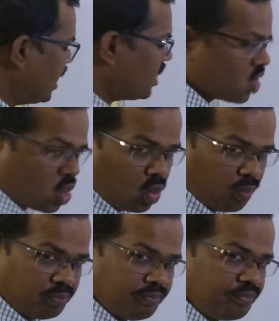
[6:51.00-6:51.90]
each
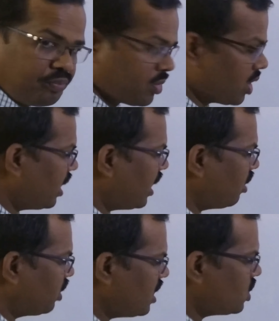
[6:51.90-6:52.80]
group.
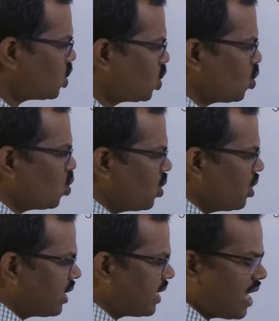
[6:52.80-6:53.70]
Now these two
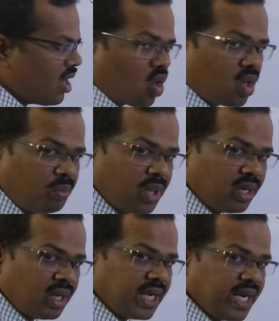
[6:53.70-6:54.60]
cannot
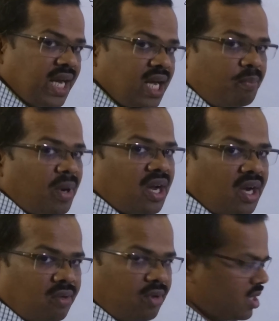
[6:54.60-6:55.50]
be
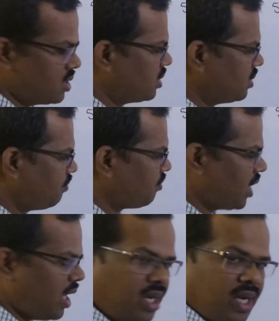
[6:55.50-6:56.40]
independent events,
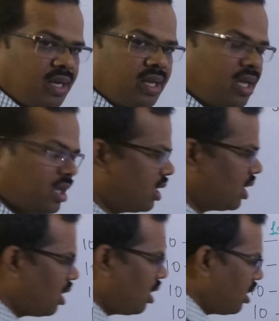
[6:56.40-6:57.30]
right?
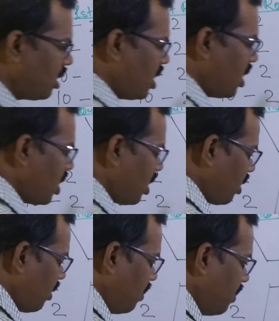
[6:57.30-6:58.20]
The
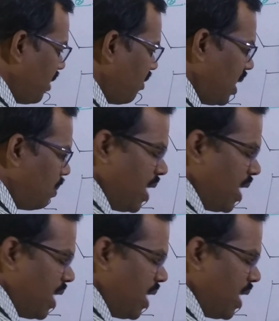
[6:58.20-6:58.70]
event